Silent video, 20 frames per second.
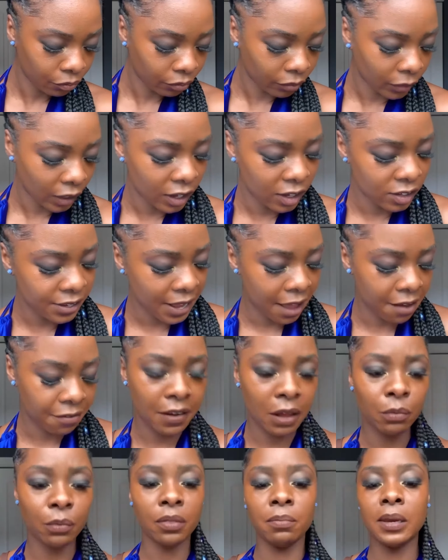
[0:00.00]
Let's have fun
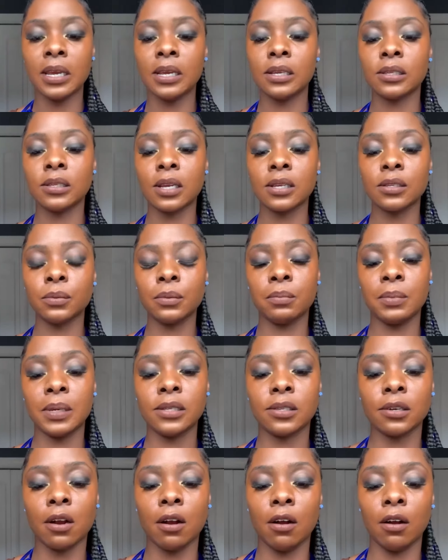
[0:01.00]
with beads. That's what beads
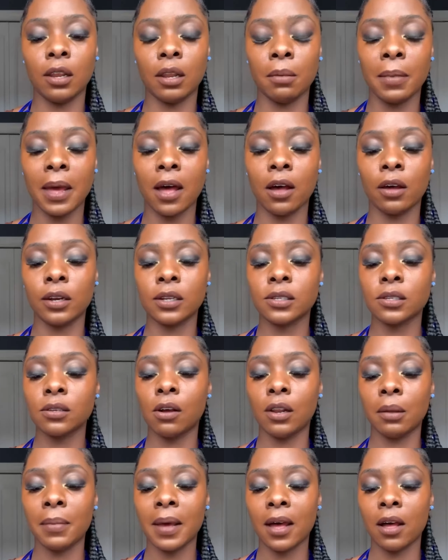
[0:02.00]
are all about. It's all
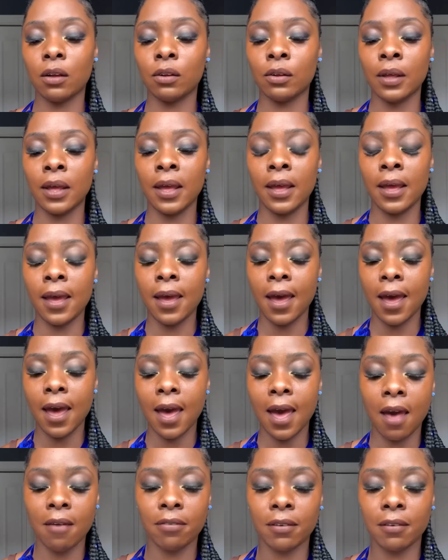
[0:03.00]
about
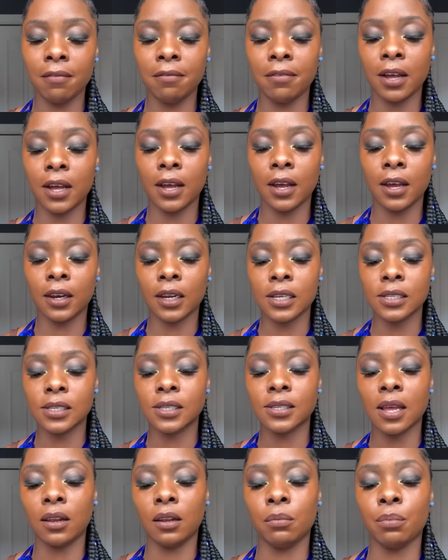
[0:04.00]
having fun and
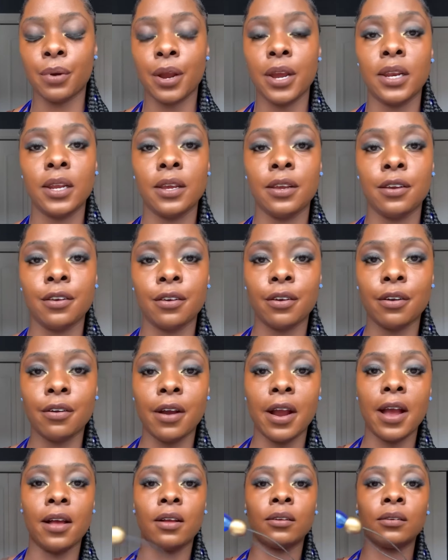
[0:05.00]
celebrating your
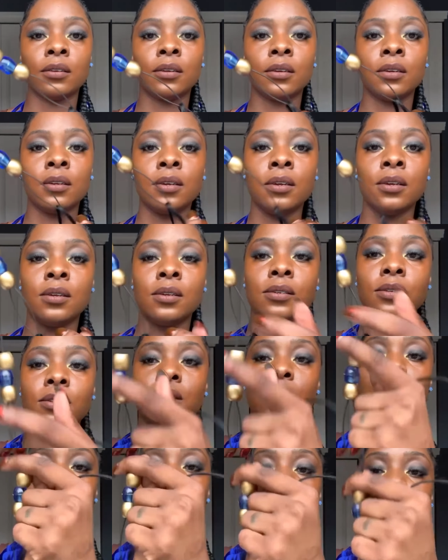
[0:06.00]
crown. So I'm
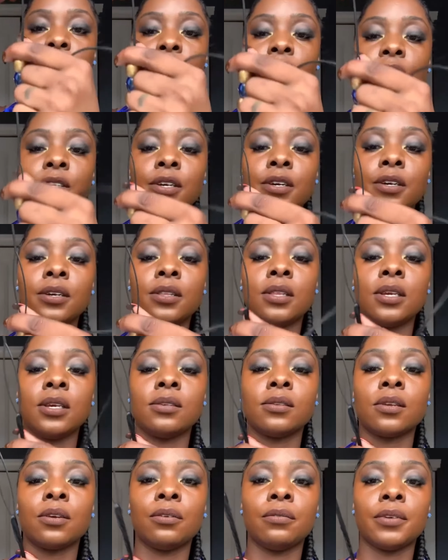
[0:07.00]
just going to turn these
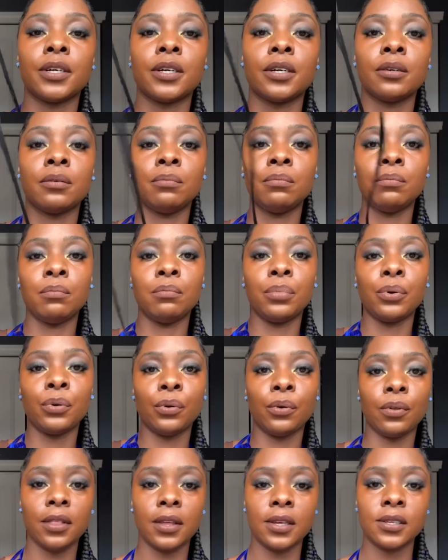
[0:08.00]
over, pull
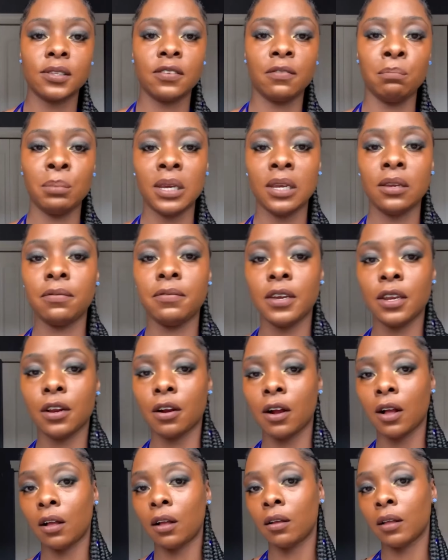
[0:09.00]
this bead feeder
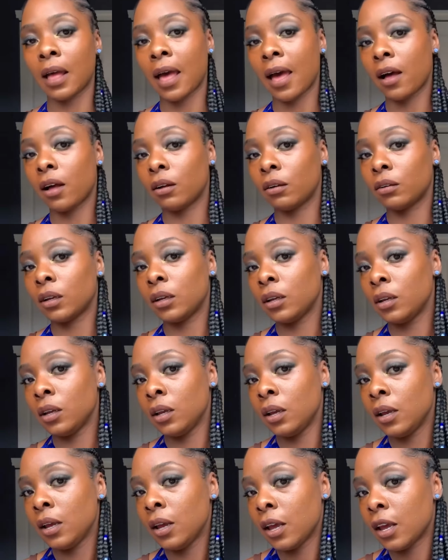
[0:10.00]
all out,
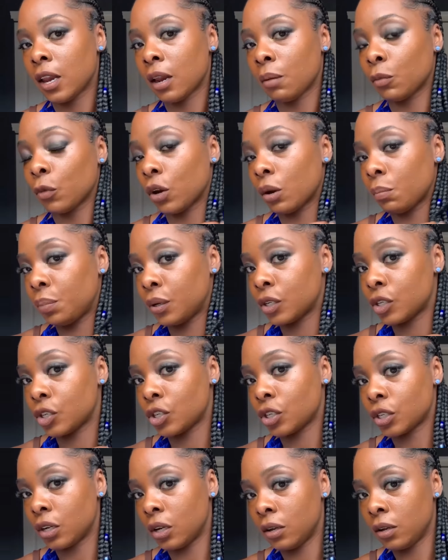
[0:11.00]
and I'm going to push
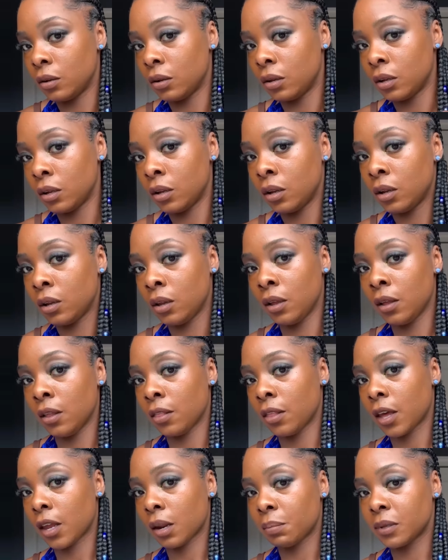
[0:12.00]
that
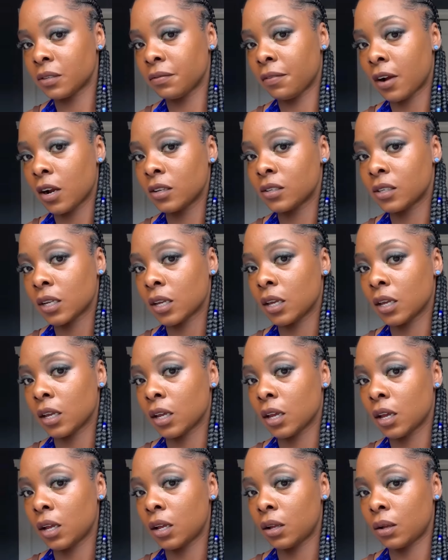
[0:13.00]
up as far as it can
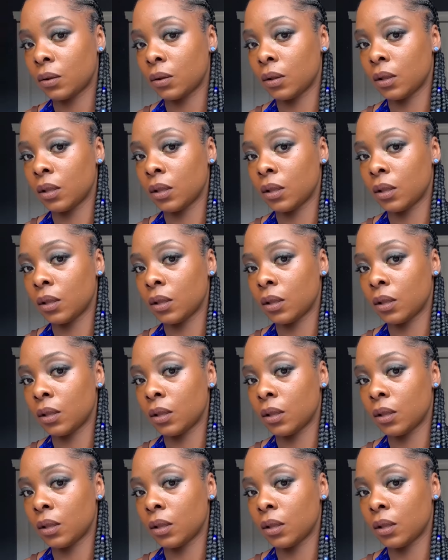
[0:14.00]
go.